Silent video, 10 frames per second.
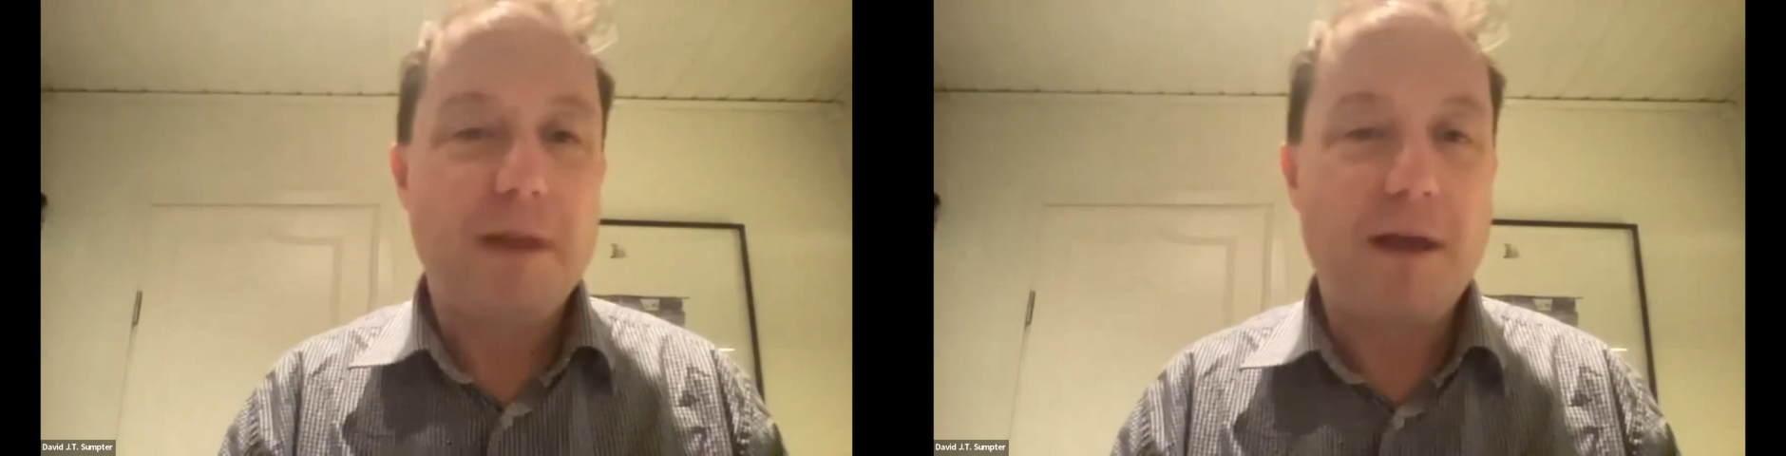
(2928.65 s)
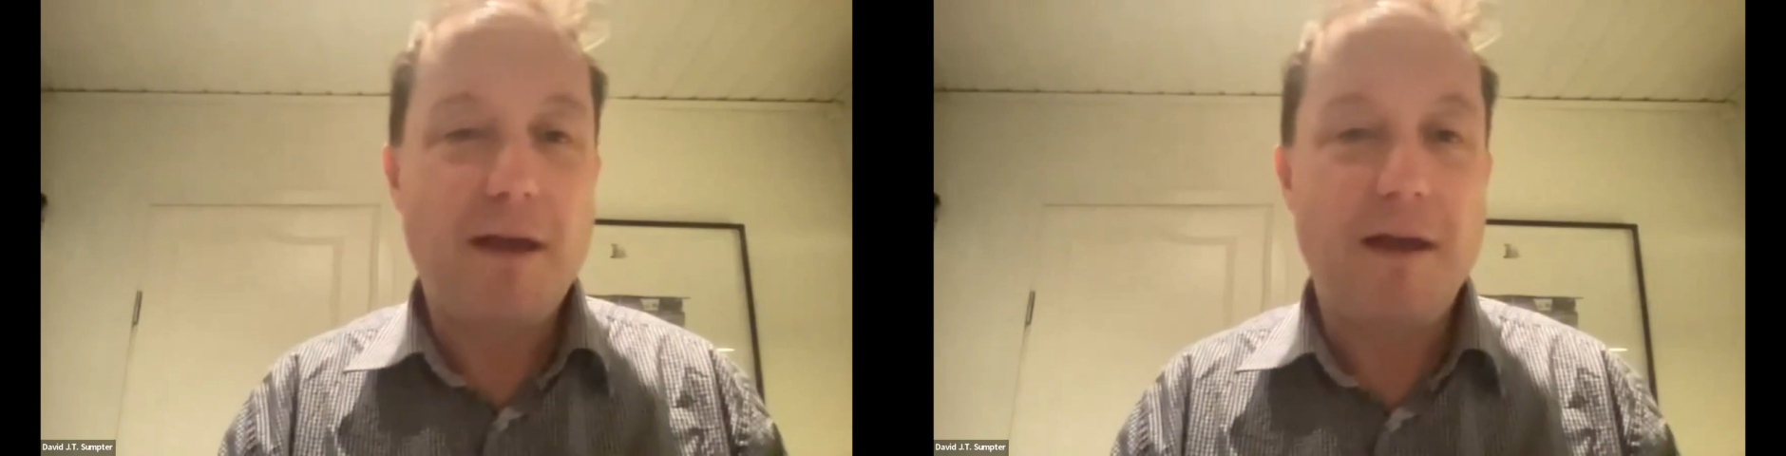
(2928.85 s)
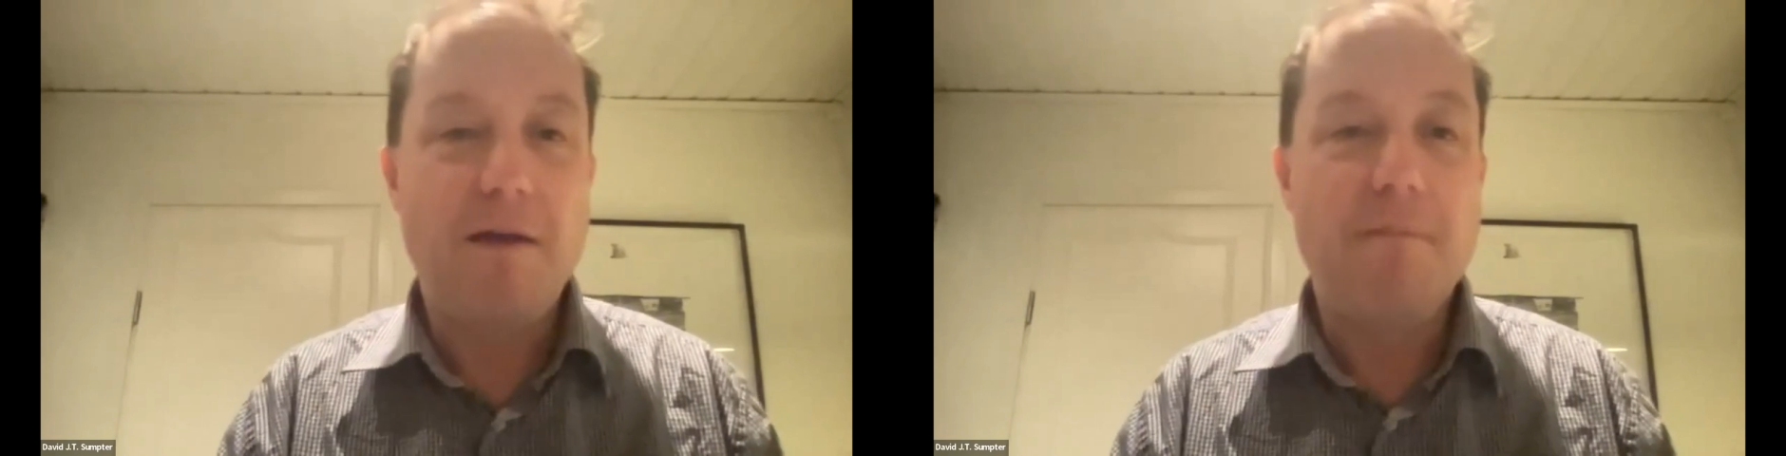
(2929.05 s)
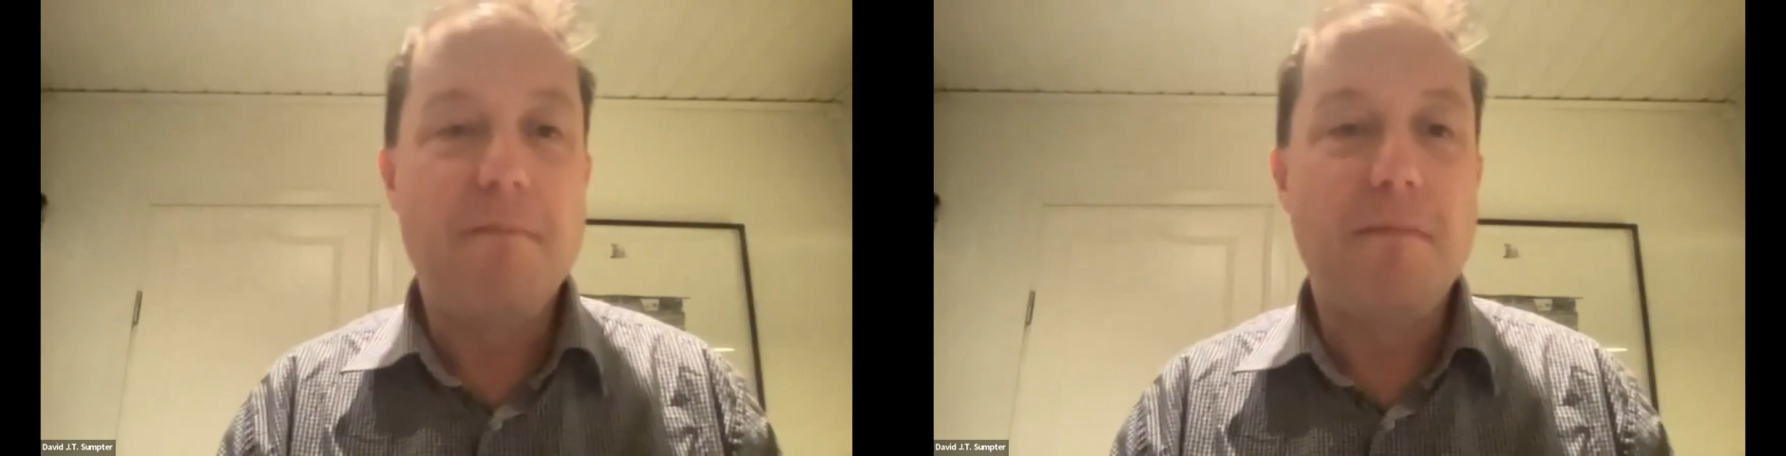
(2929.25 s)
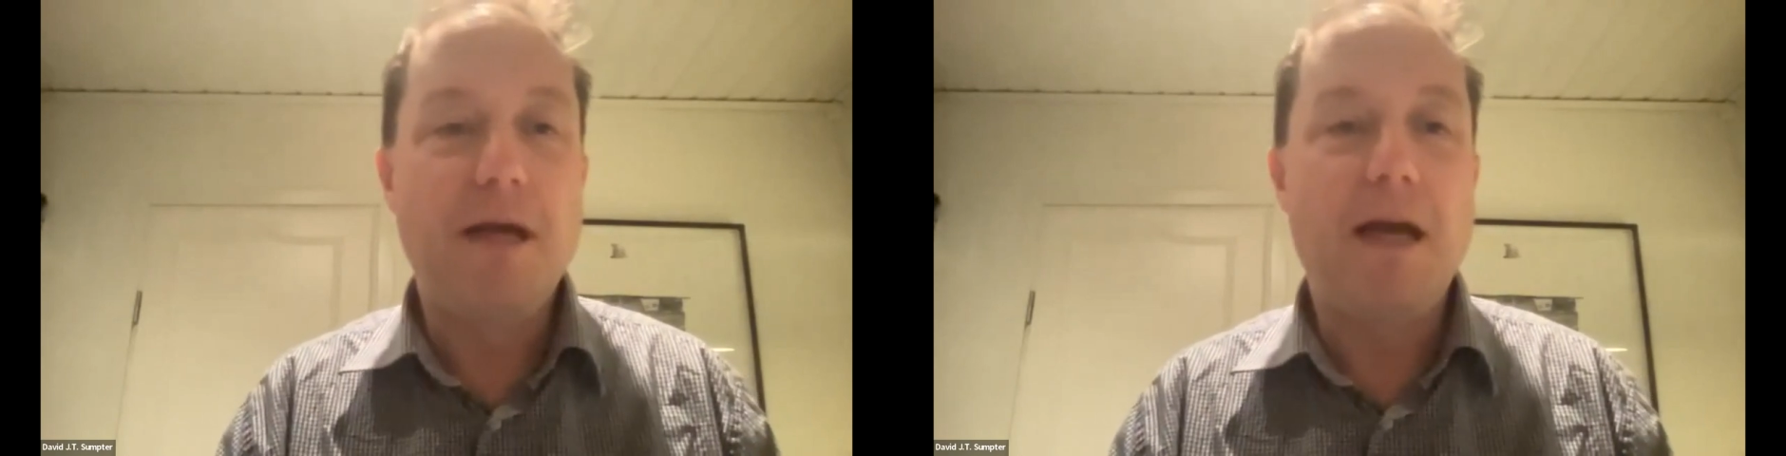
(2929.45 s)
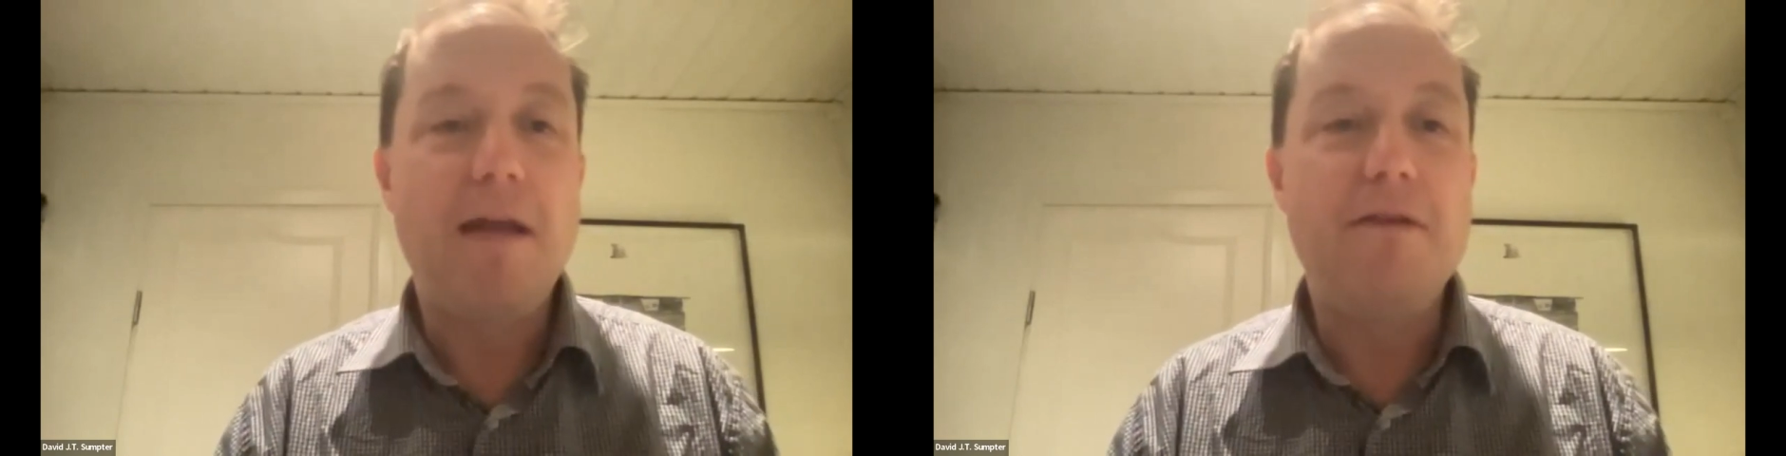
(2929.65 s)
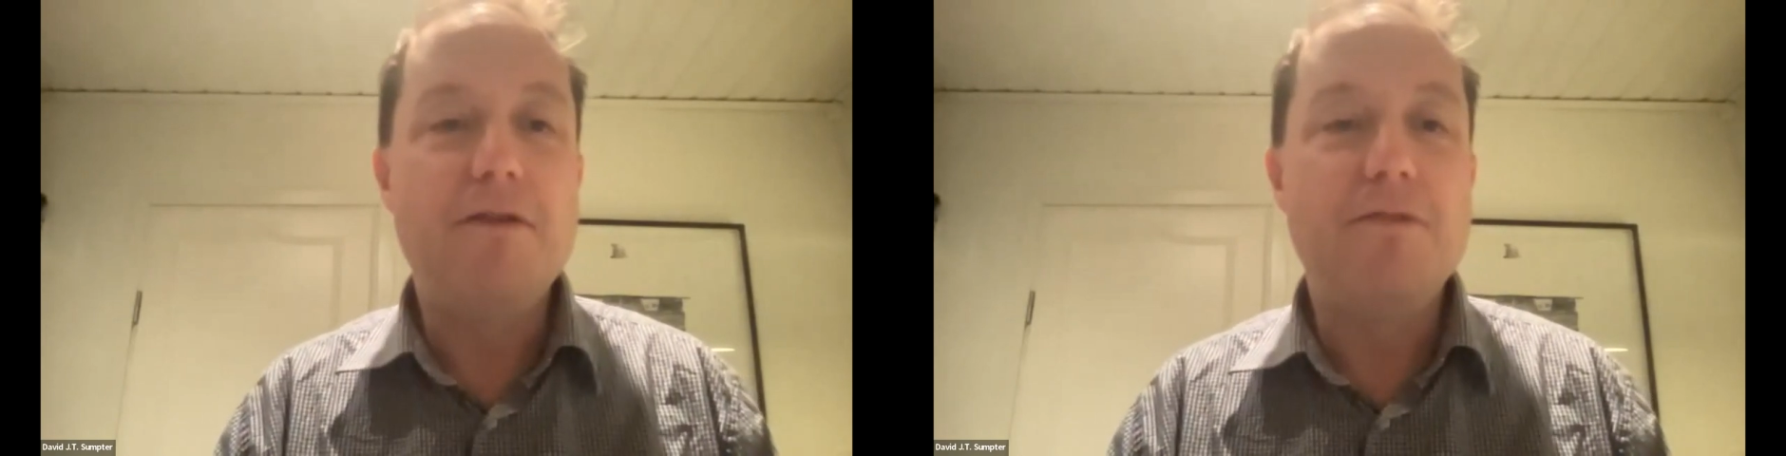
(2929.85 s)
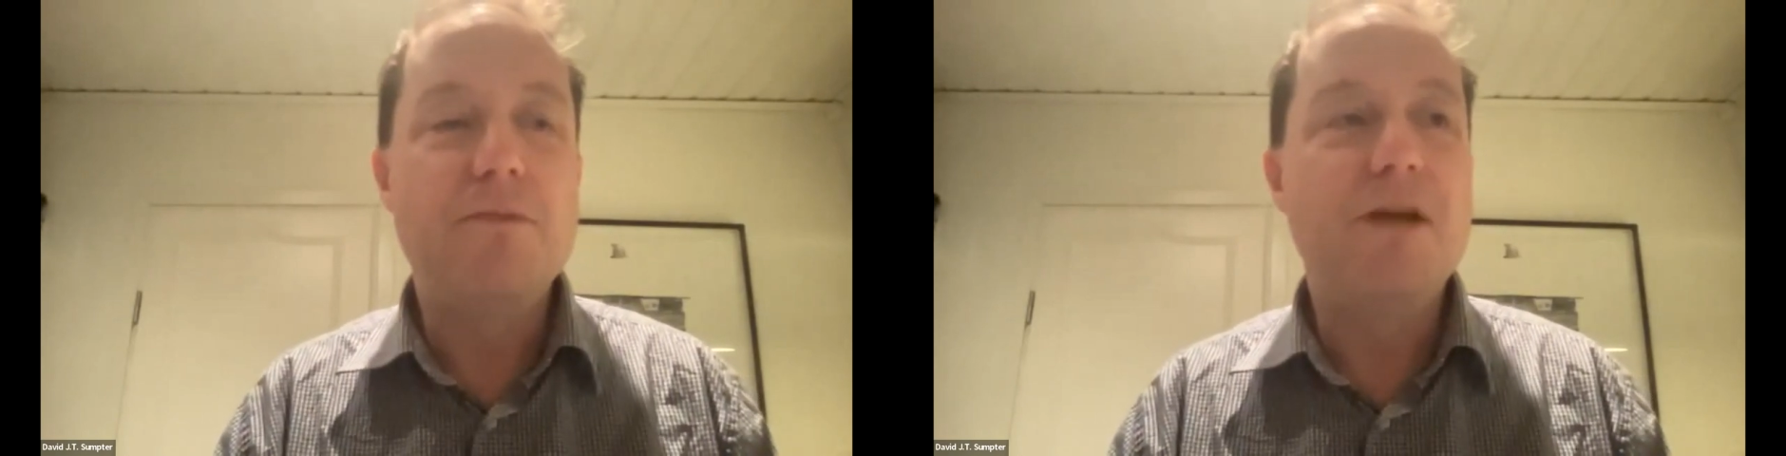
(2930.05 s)
Um,
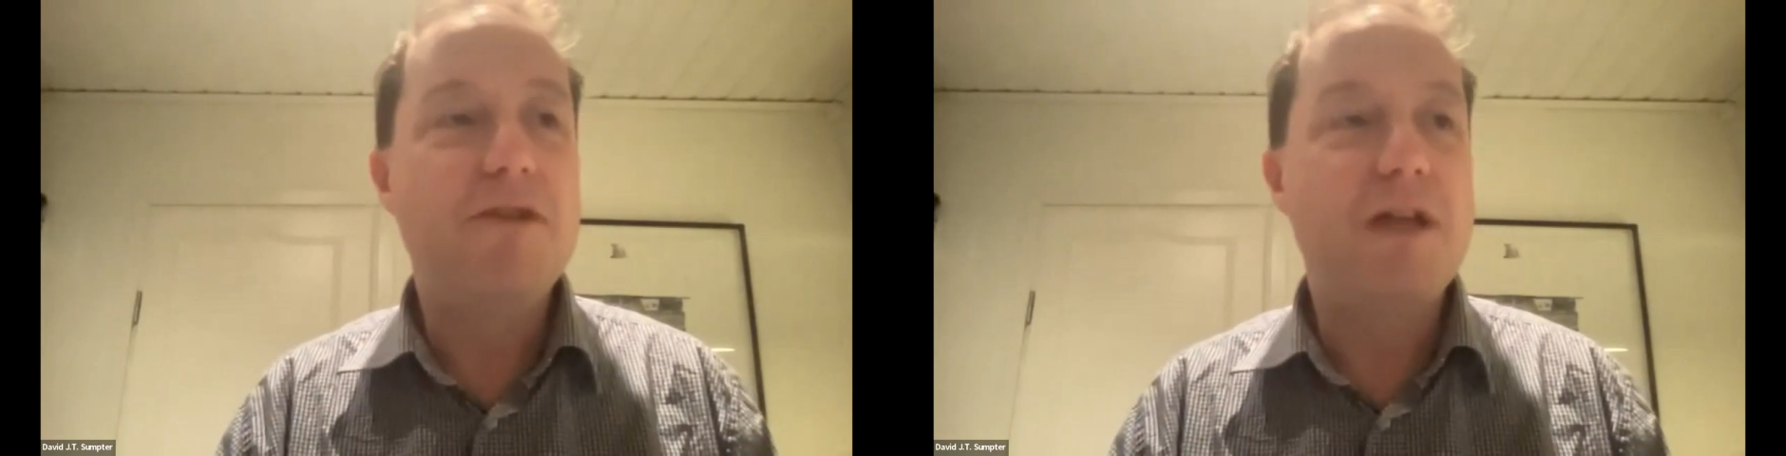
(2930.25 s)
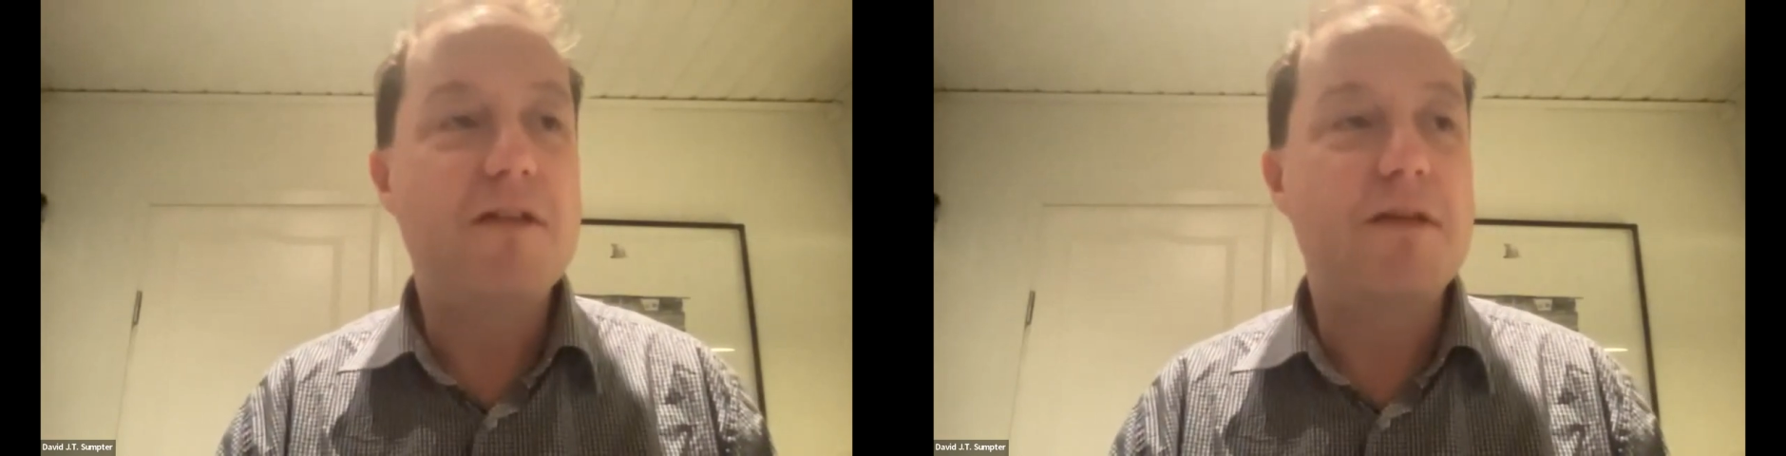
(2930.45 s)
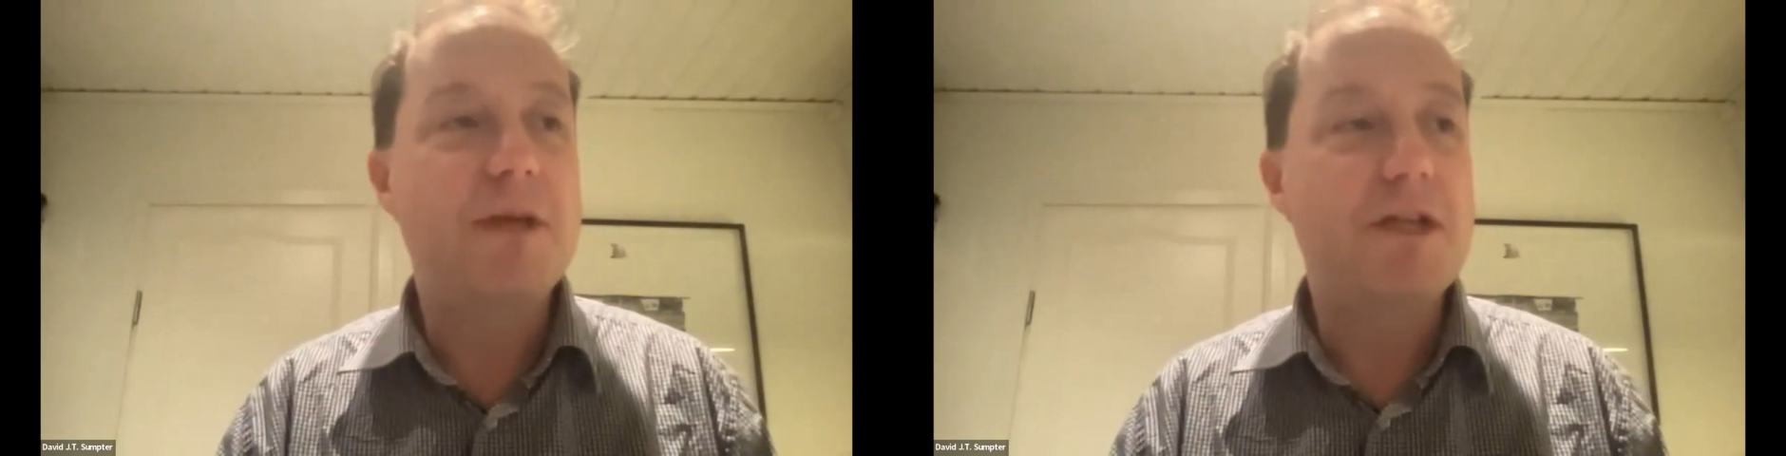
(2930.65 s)
and we've done some